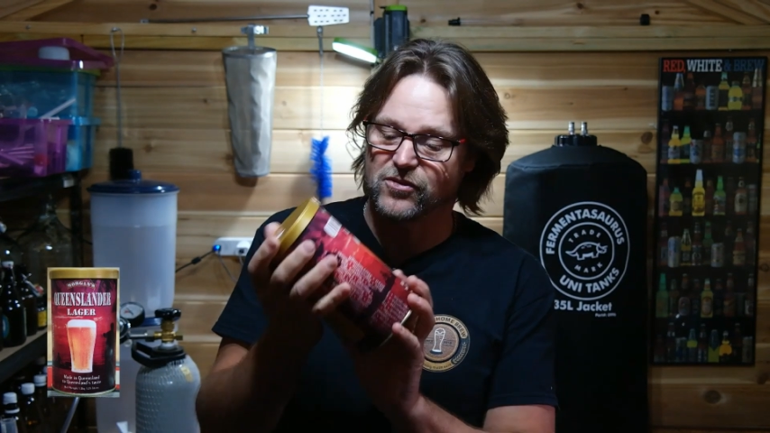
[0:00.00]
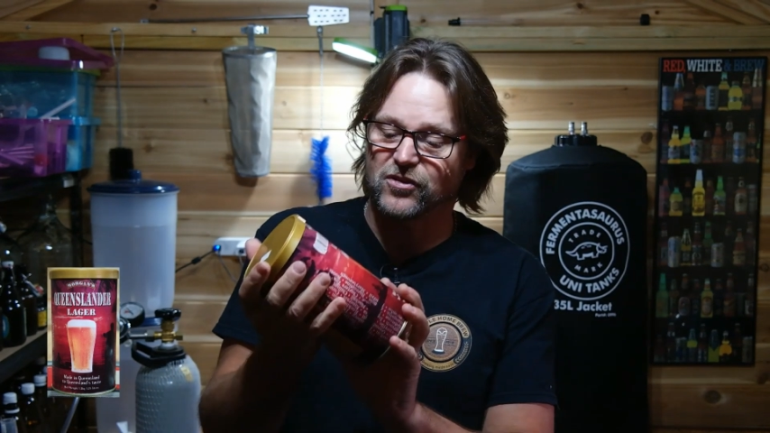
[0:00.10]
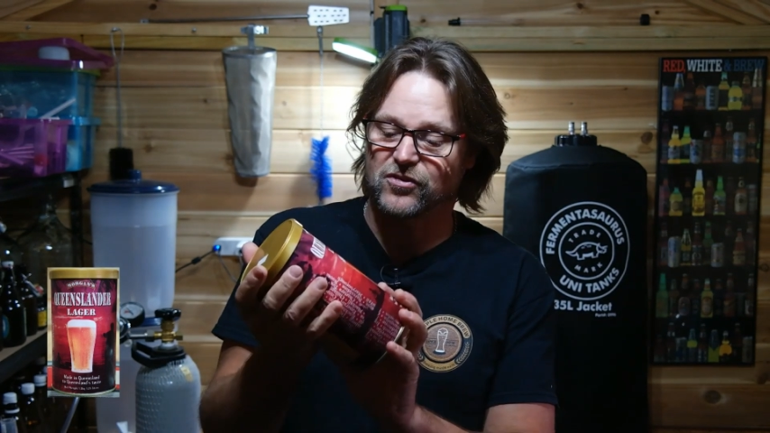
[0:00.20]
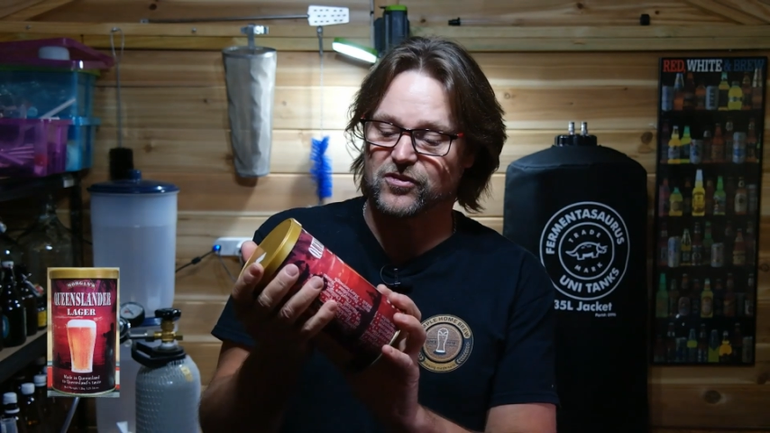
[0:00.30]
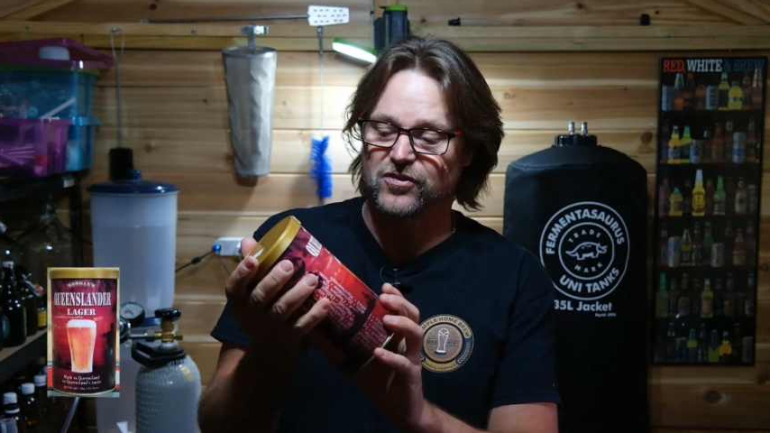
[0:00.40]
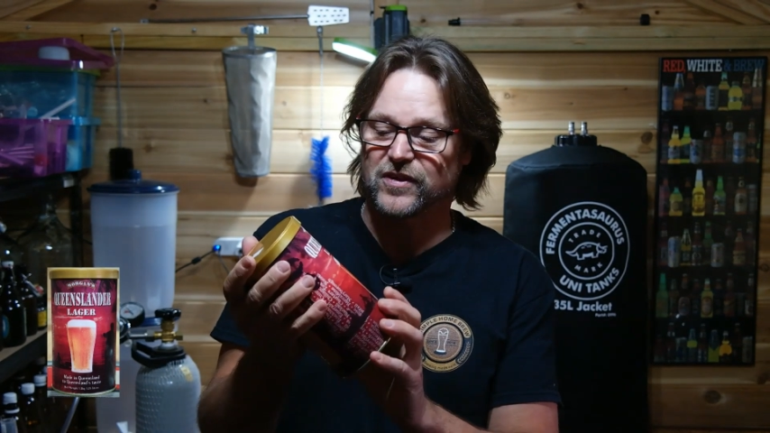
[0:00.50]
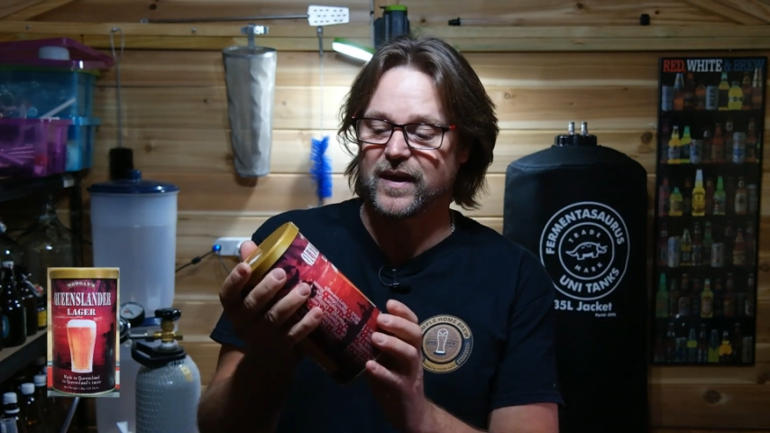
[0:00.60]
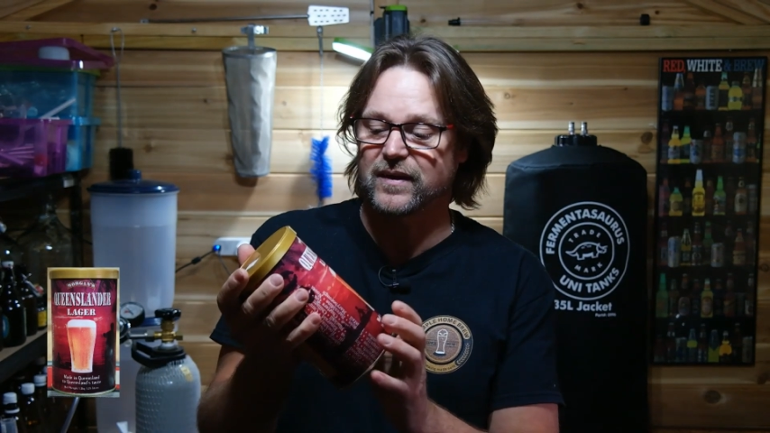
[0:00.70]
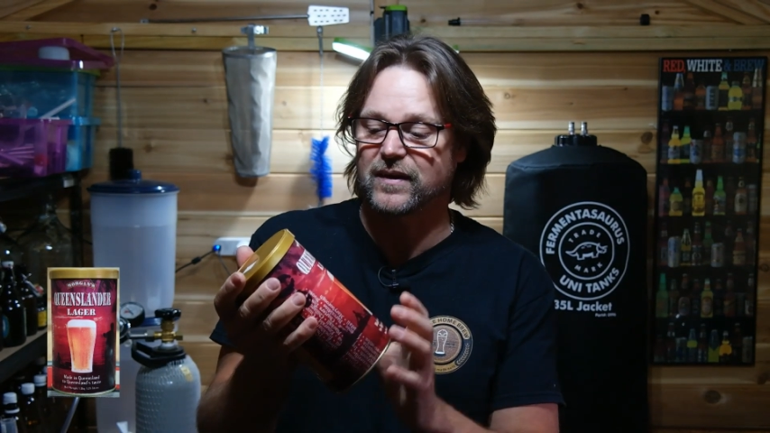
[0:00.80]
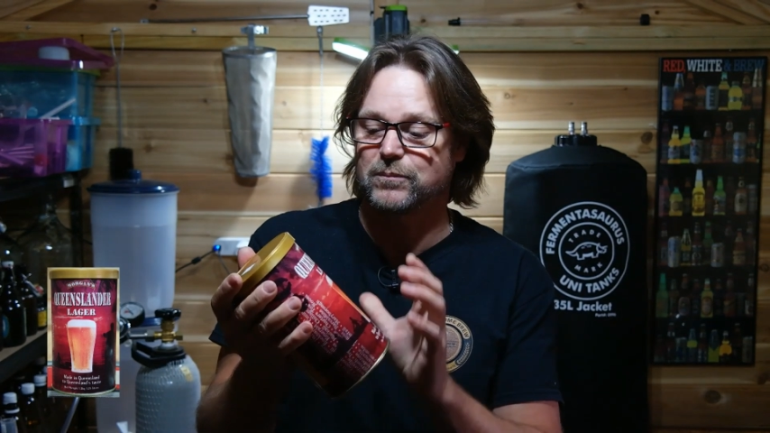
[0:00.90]
just a
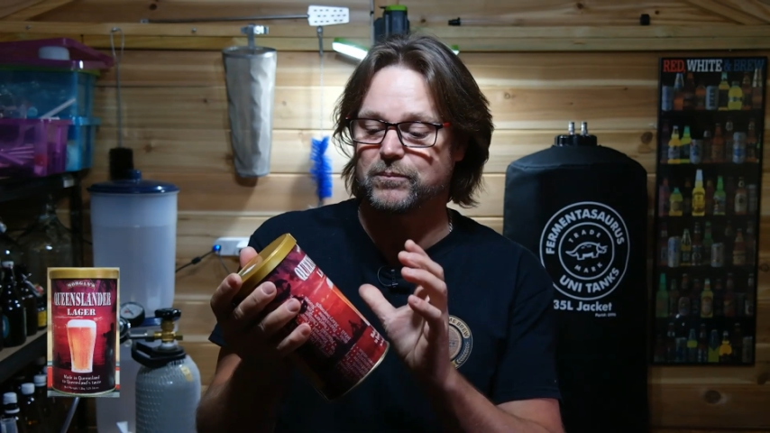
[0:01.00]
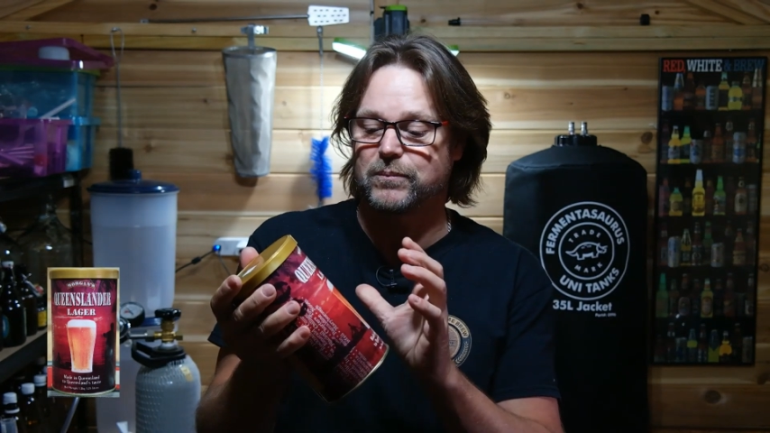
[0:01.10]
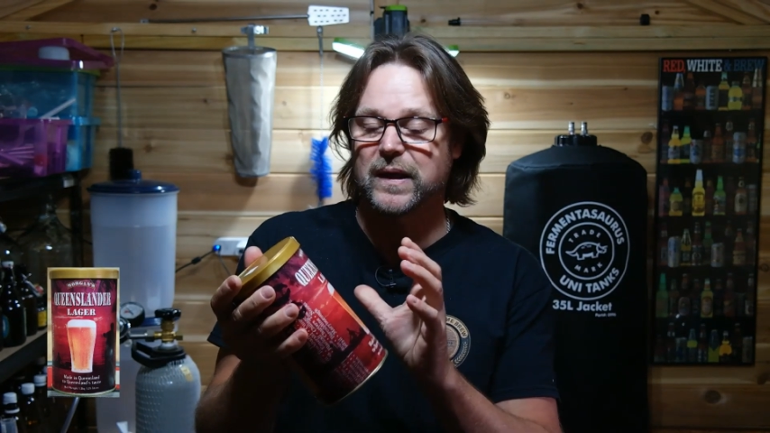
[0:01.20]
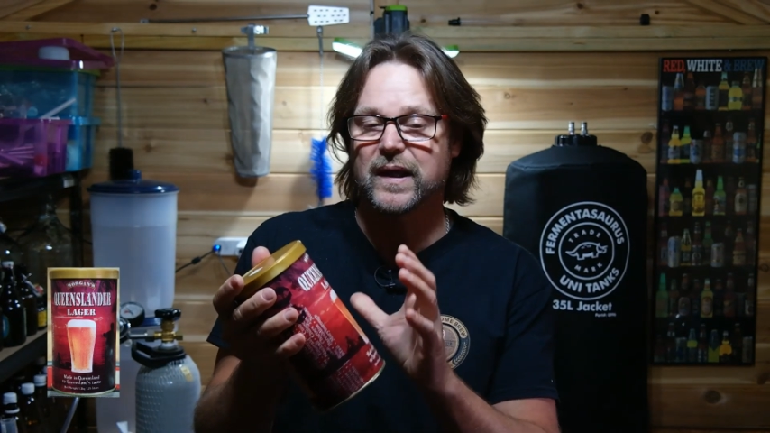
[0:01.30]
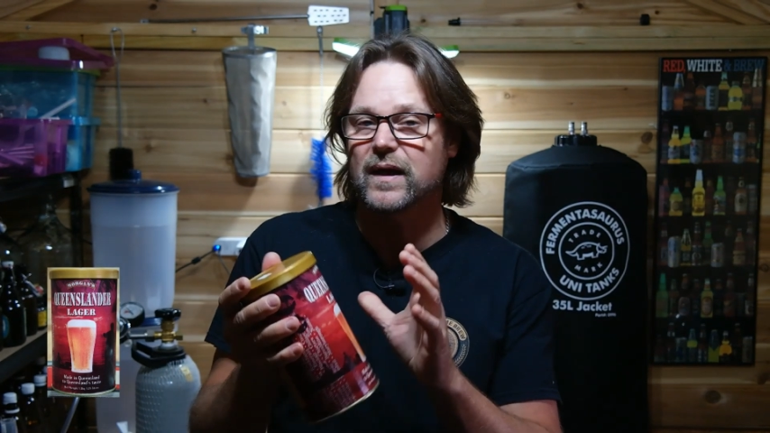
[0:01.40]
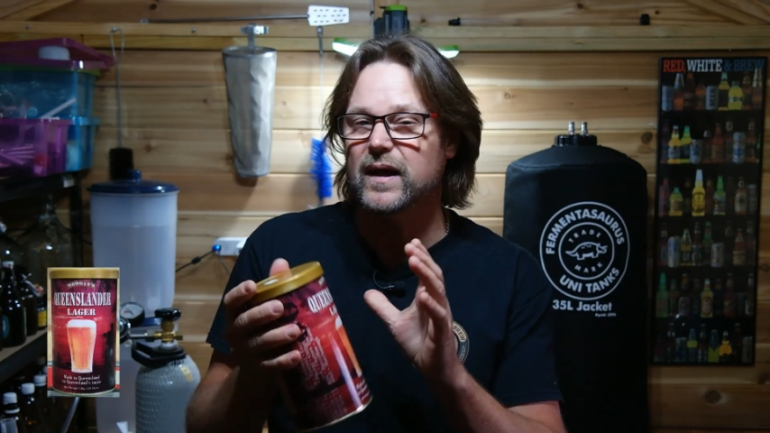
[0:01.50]
standard beer.